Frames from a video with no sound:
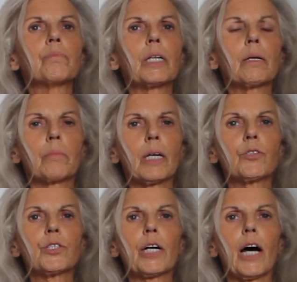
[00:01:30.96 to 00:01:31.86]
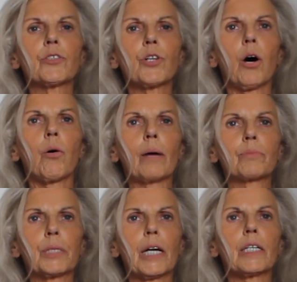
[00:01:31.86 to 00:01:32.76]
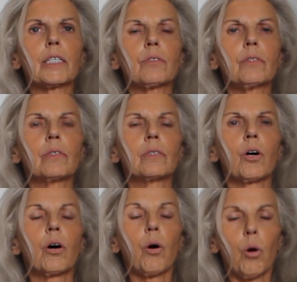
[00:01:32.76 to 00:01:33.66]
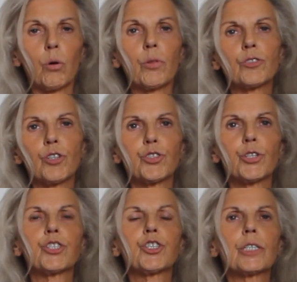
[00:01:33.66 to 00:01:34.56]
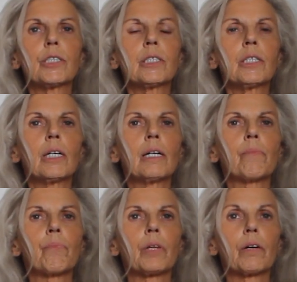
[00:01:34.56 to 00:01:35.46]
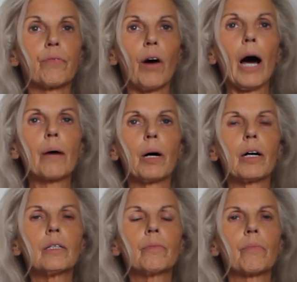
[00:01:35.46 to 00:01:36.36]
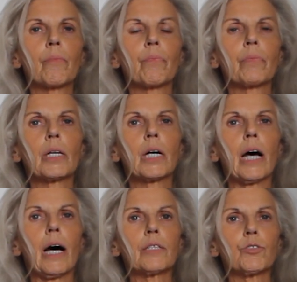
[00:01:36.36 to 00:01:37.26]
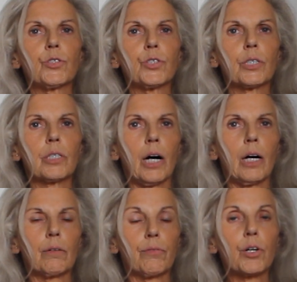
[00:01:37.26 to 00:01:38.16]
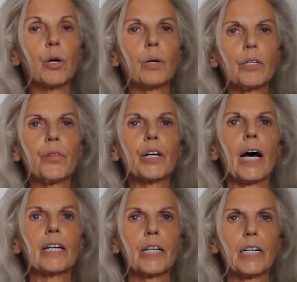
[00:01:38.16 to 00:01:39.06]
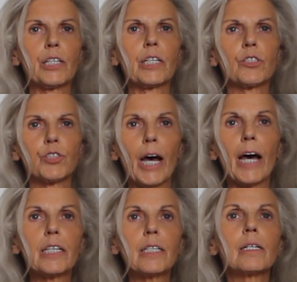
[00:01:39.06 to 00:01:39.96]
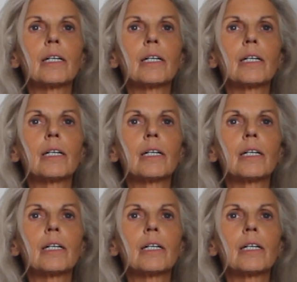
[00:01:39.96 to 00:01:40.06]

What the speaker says: It means that I know I'm getting all the nutrition, fibre and fluid that I need in a day,